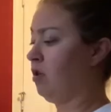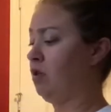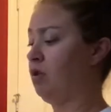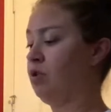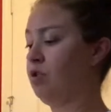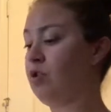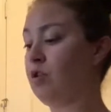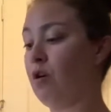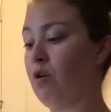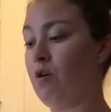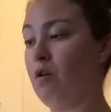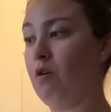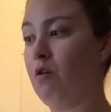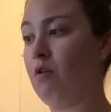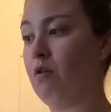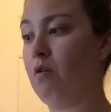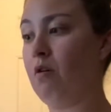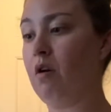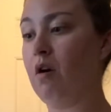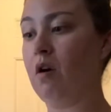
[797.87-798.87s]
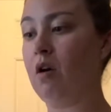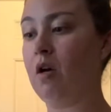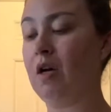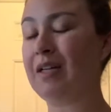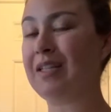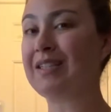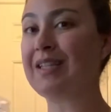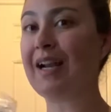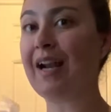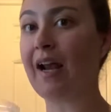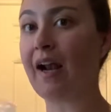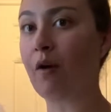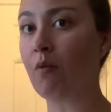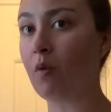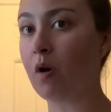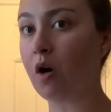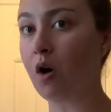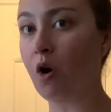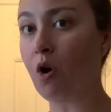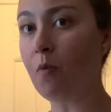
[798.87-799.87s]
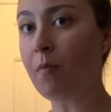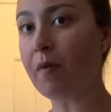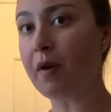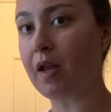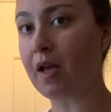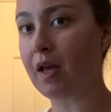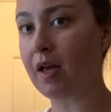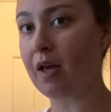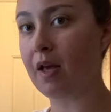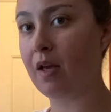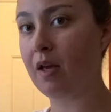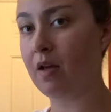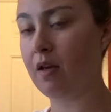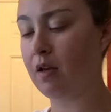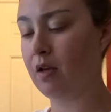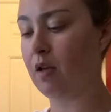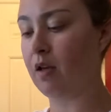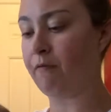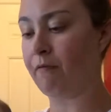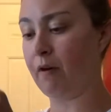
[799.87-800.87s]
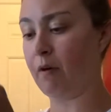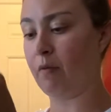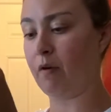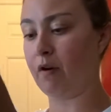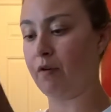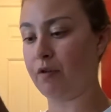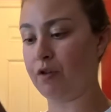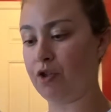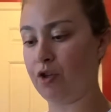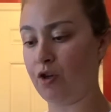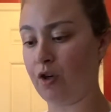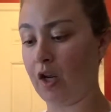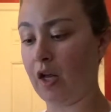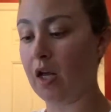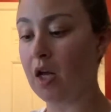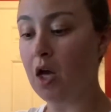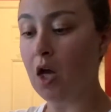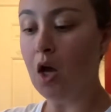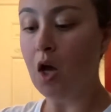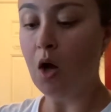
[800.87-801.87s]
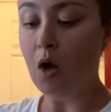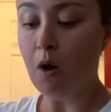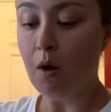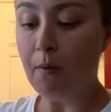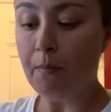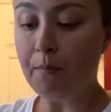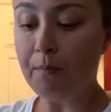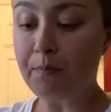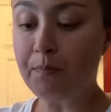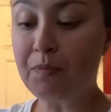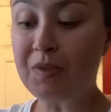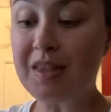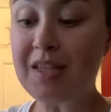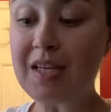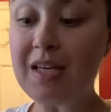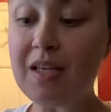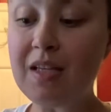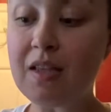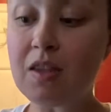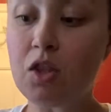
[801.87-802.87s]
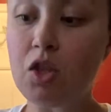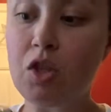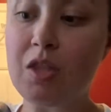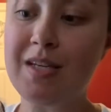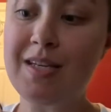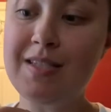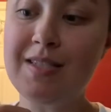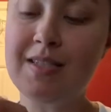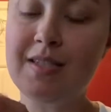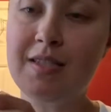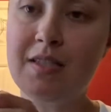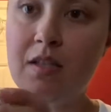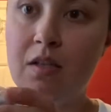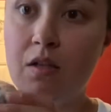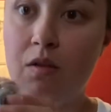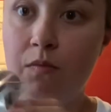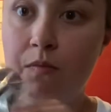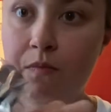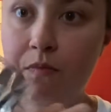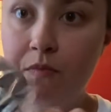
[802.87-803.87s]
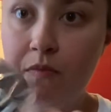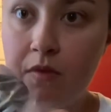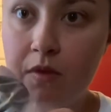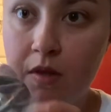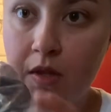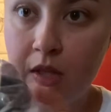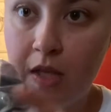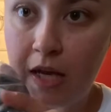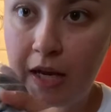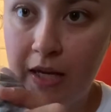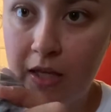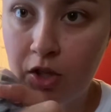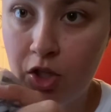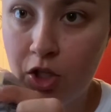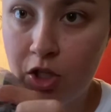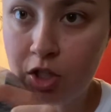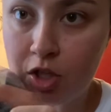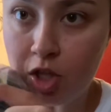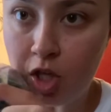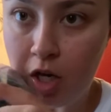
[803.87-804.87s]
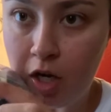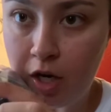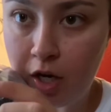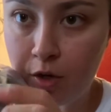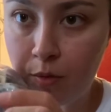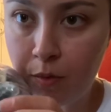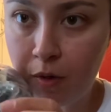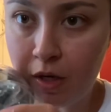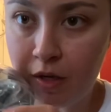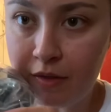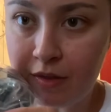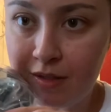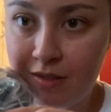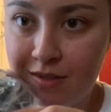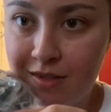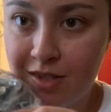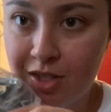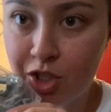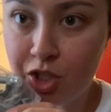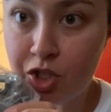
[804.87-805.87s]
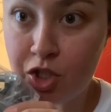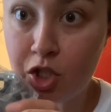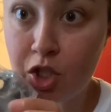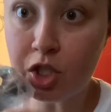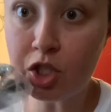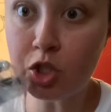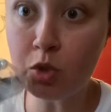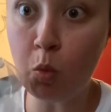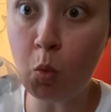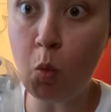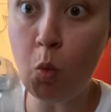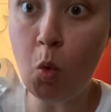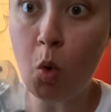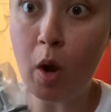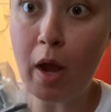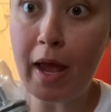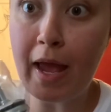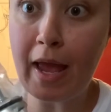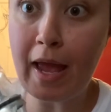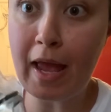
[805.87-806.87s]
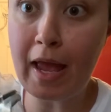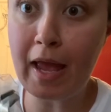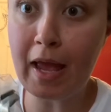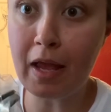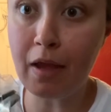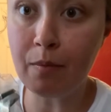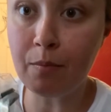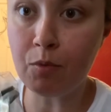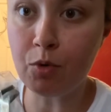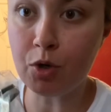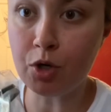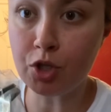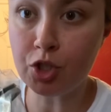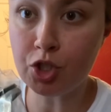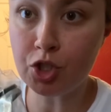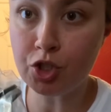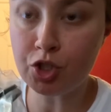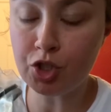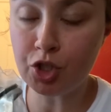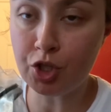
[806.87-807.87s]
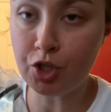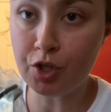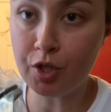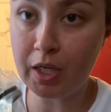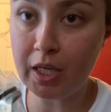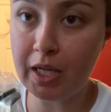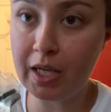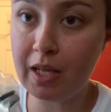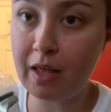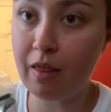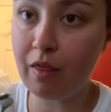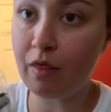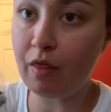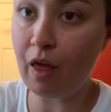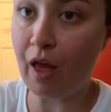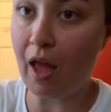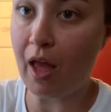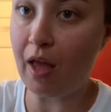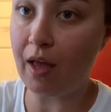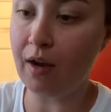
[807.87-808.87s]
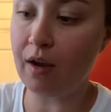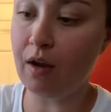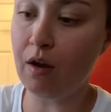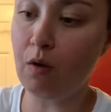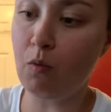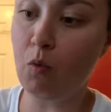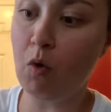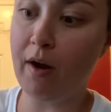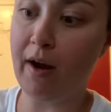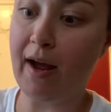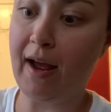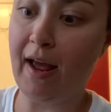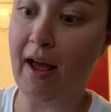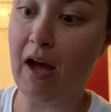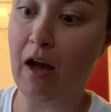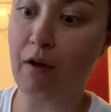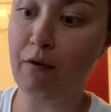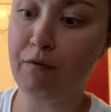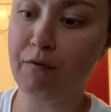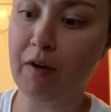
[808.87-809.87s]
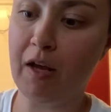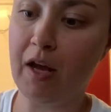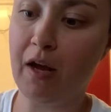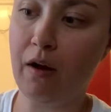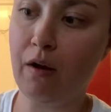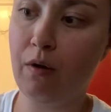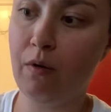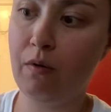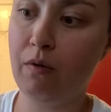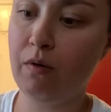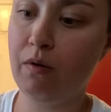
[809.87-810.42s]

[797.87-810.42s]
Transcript: So I wanna open it if I wanna return it. See, this, like, look at the hardware on this. This looks way more sturdy than what I have now.